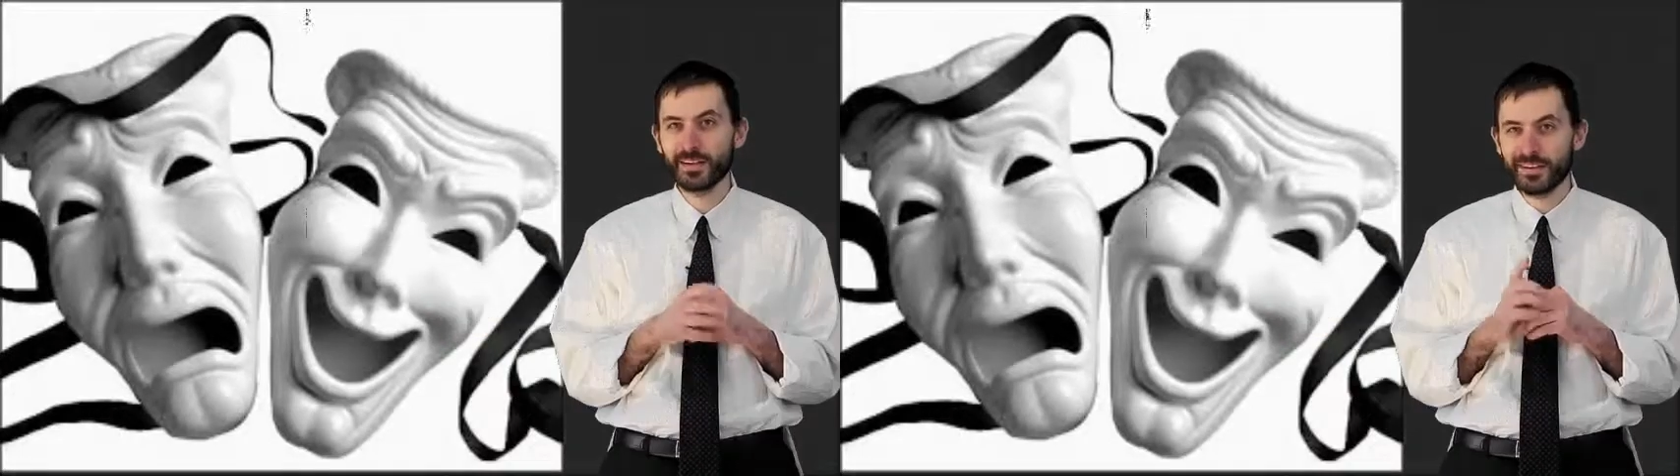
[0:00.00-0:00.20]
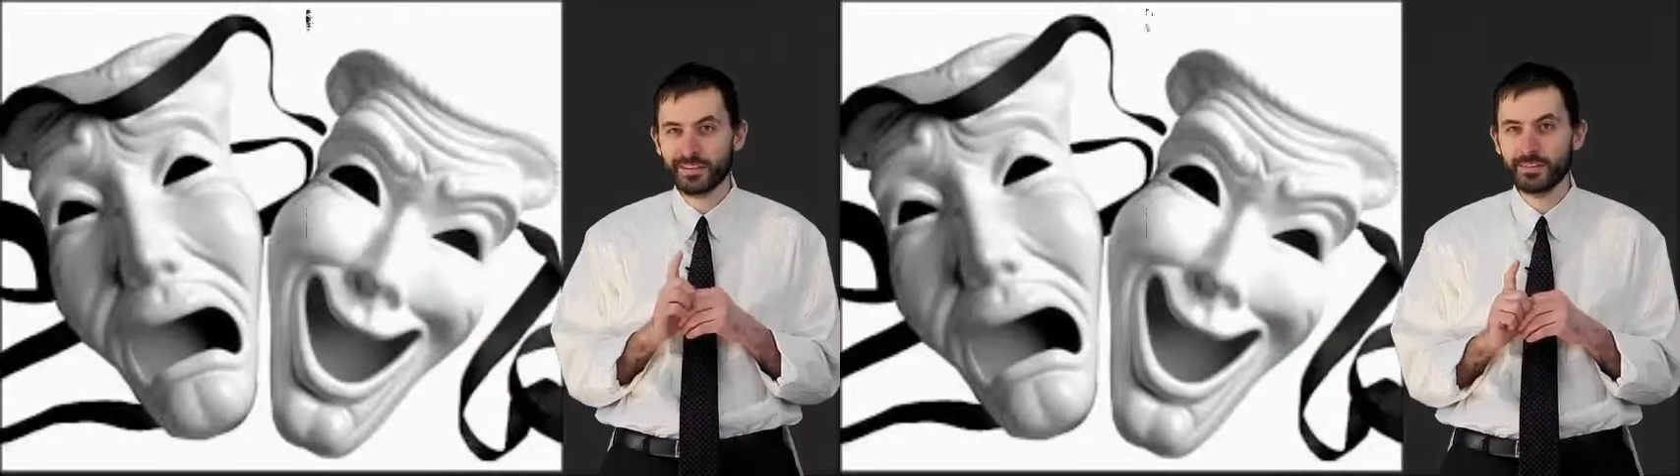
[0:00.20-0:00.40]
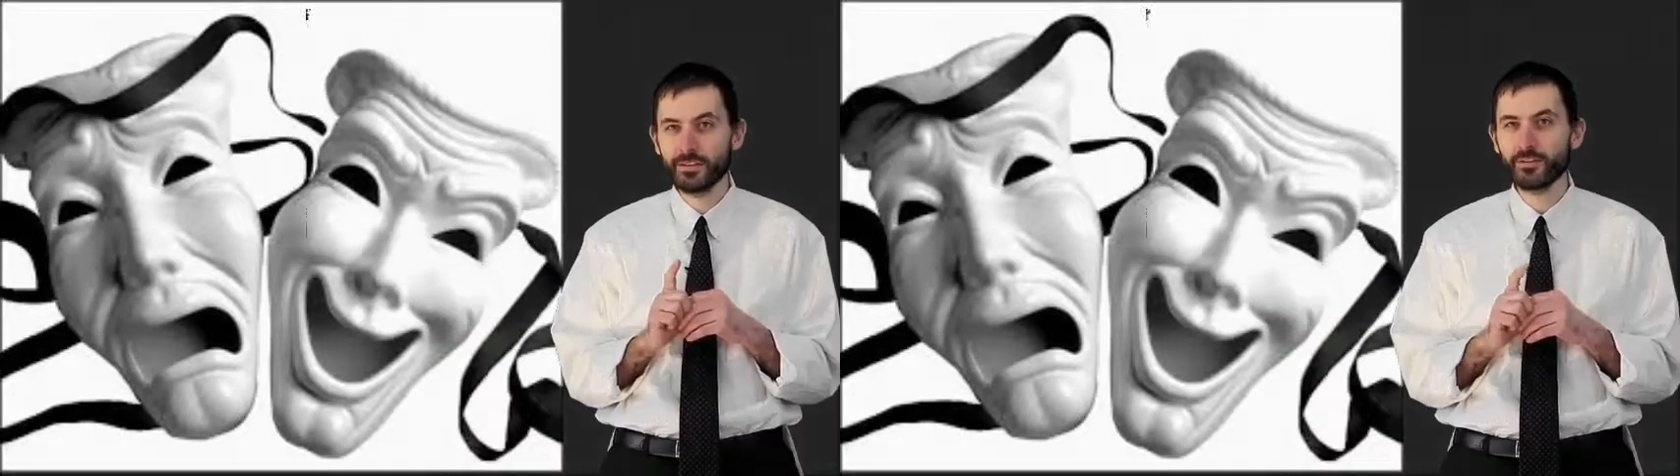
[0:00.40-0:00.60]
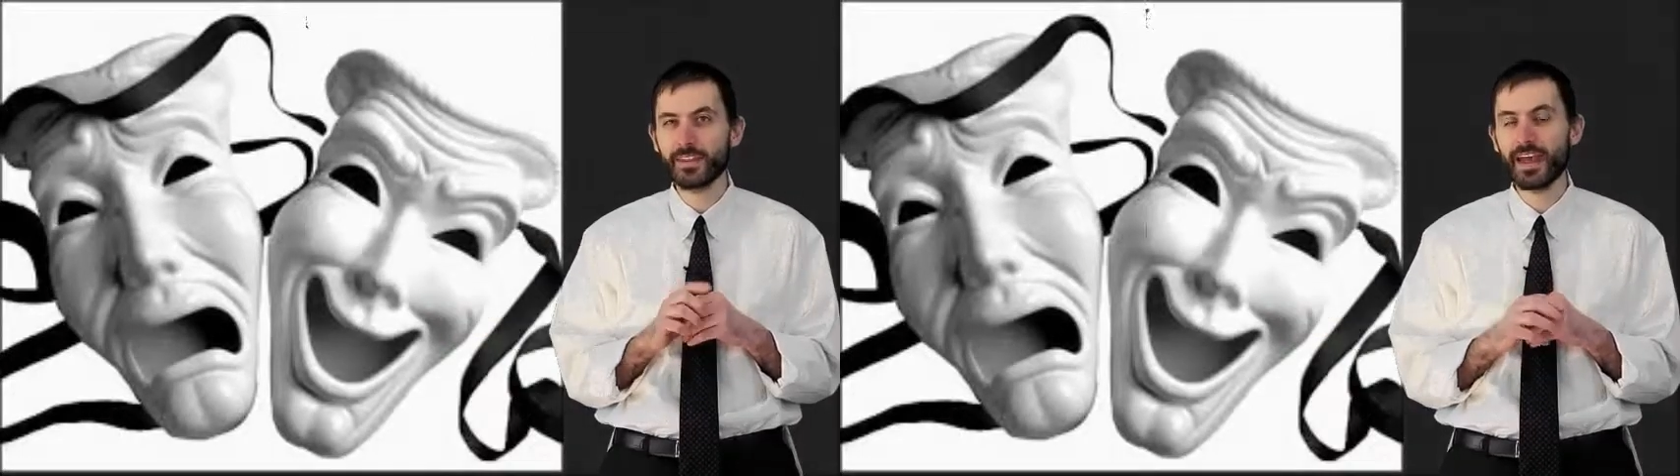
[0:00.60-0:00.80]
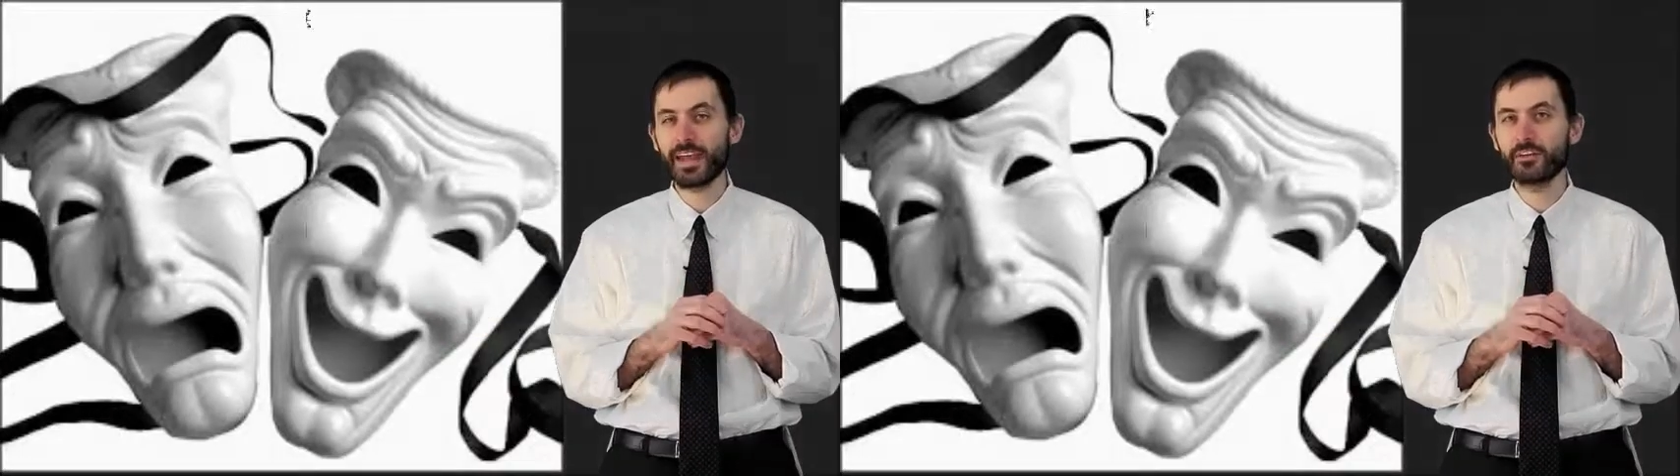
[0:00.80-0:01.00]
Let's look for the
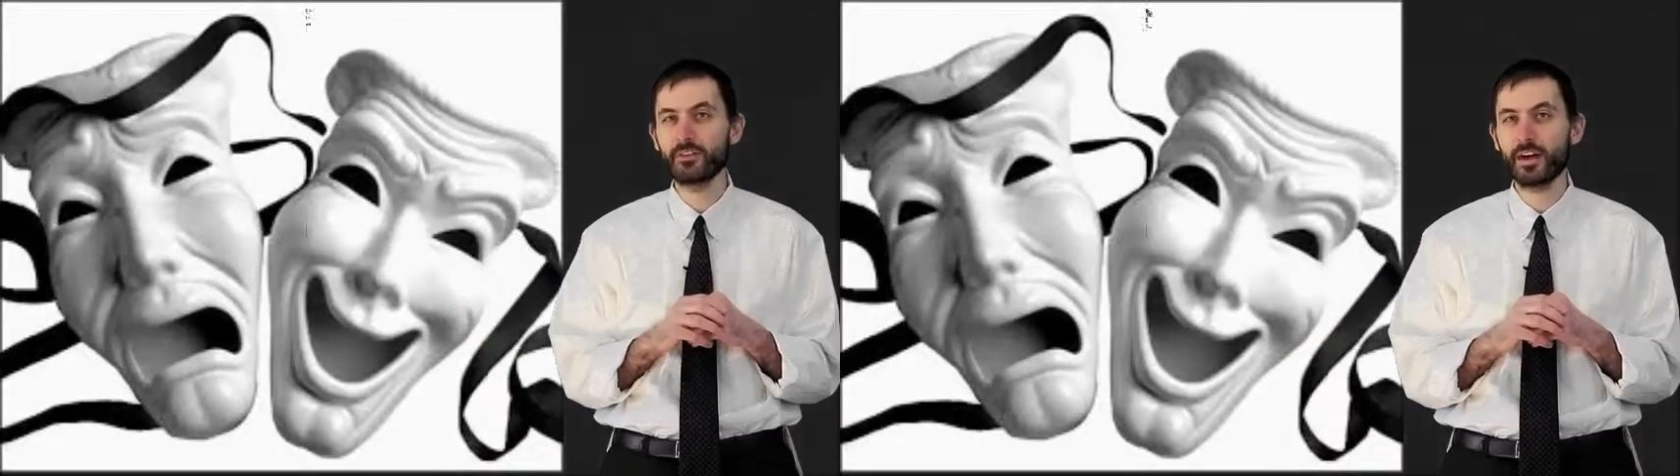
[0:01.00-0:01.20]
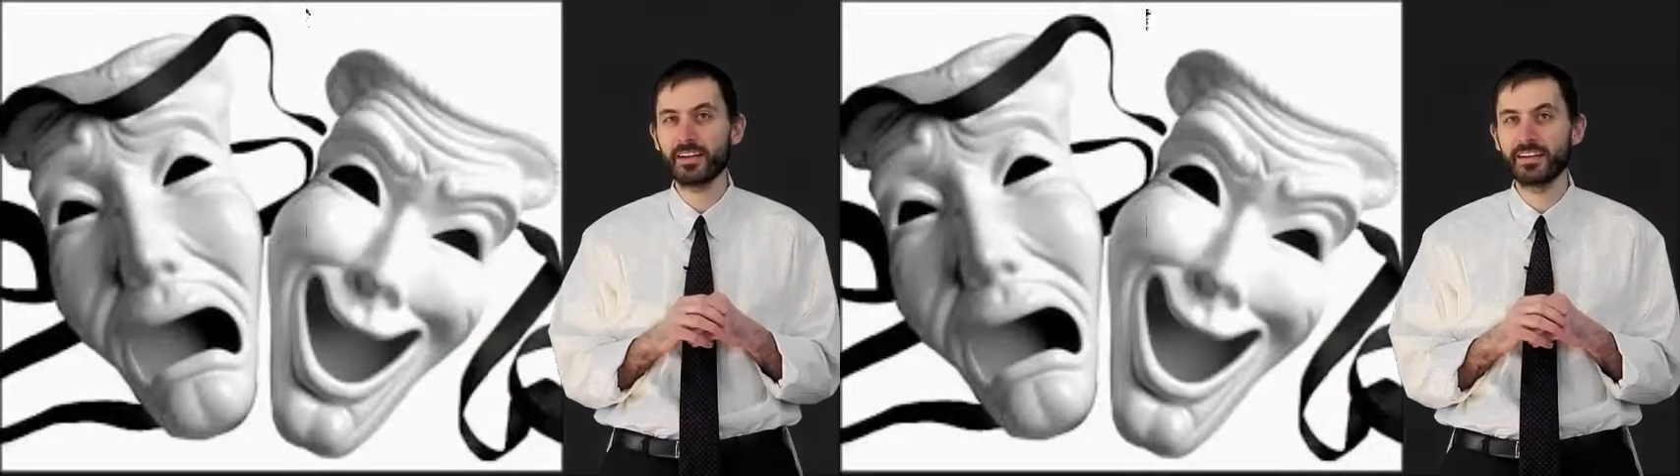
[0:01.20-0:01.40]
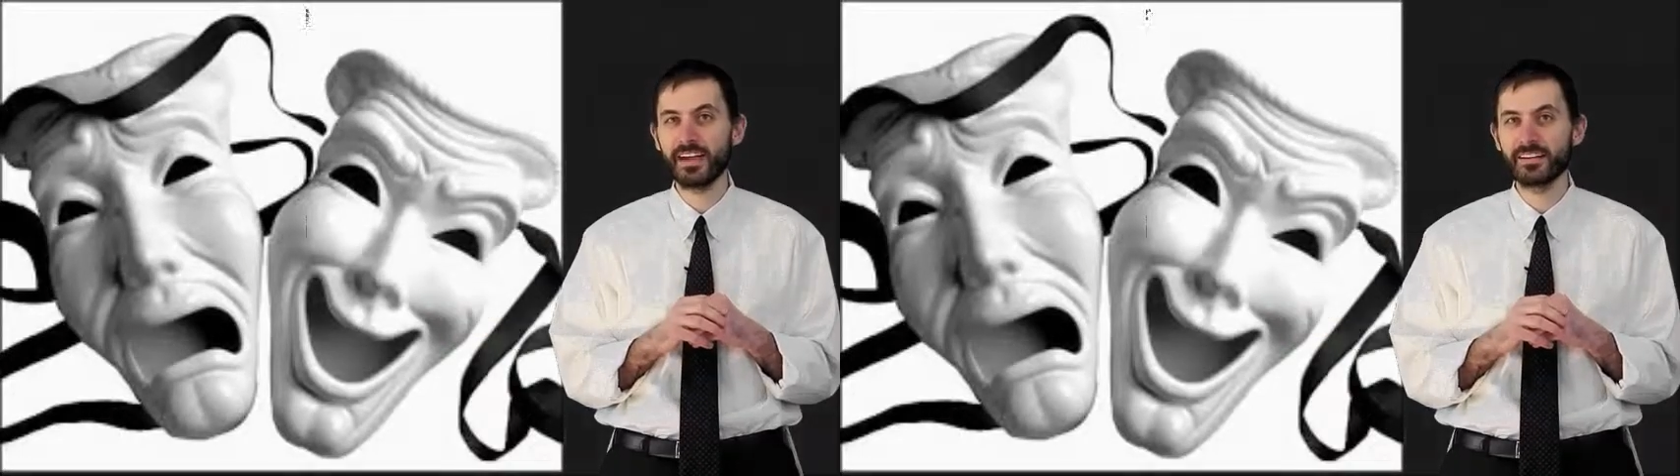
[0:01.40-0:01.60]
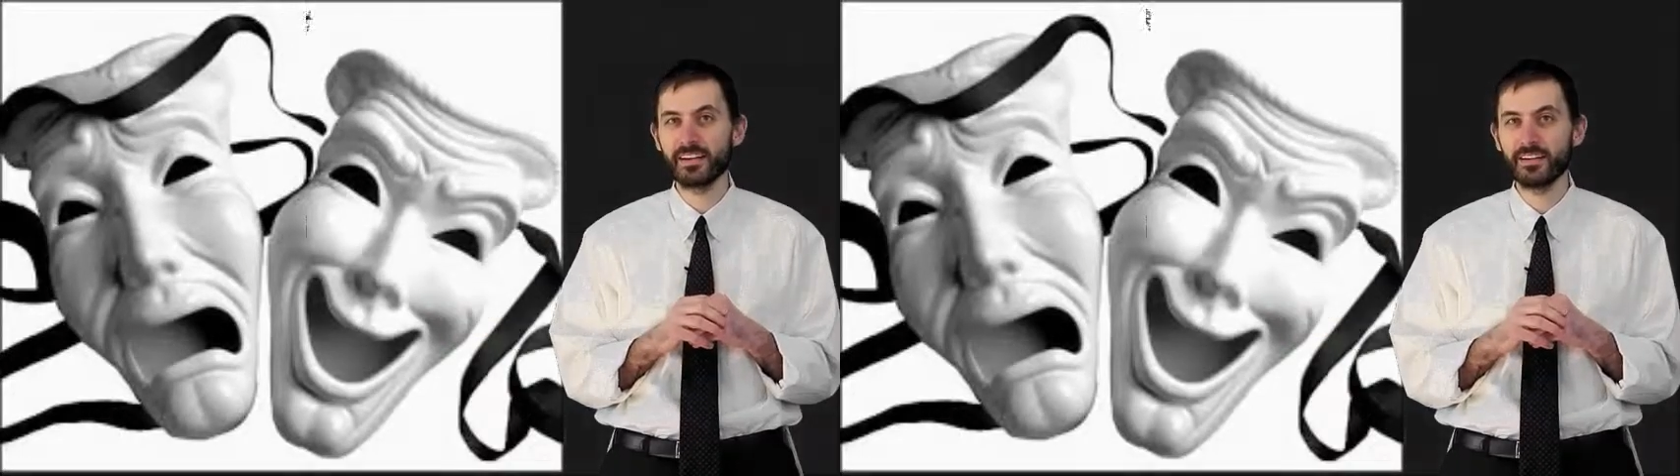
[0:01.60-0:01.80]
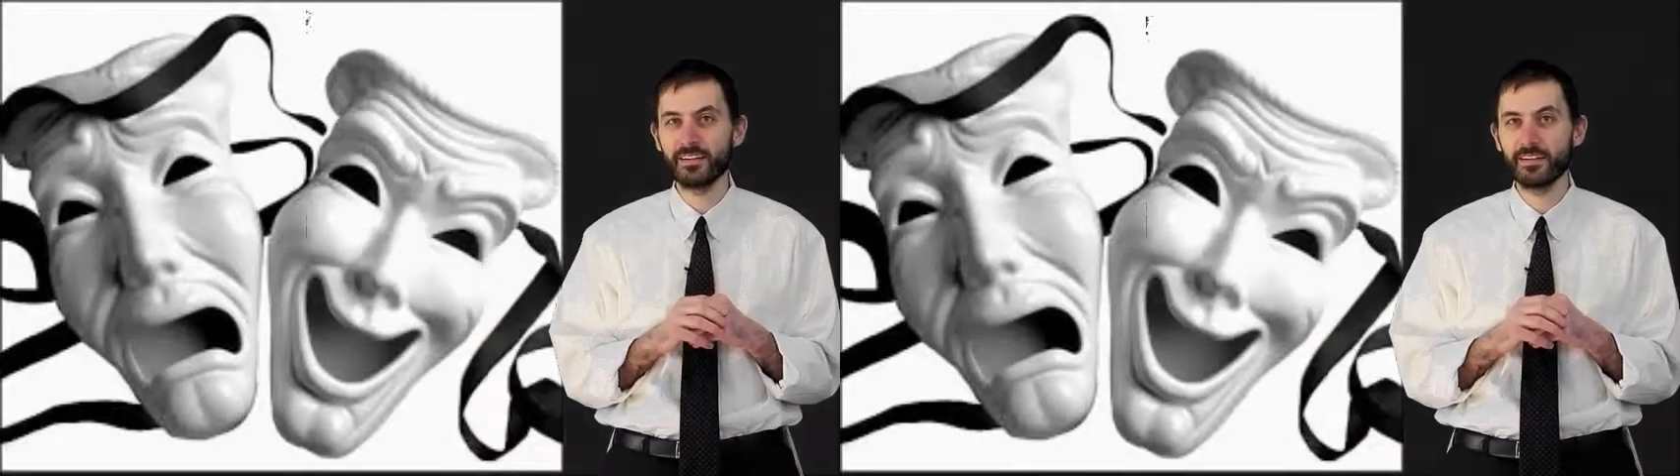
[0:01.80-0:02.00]
hand of God in nature.